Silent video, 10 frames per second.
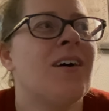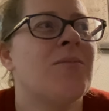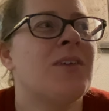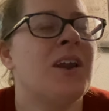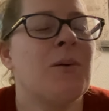
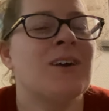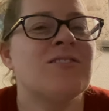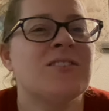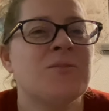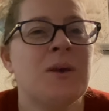that I
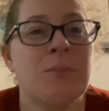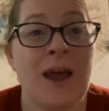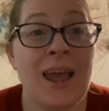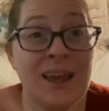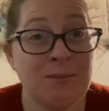watched this week, but
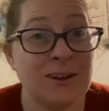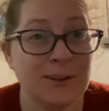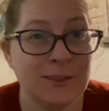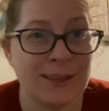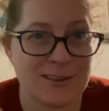I am going to
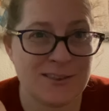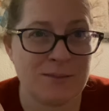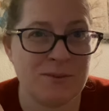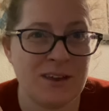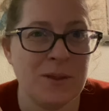list
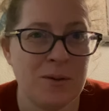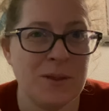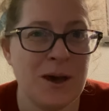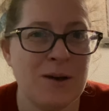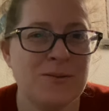them down below.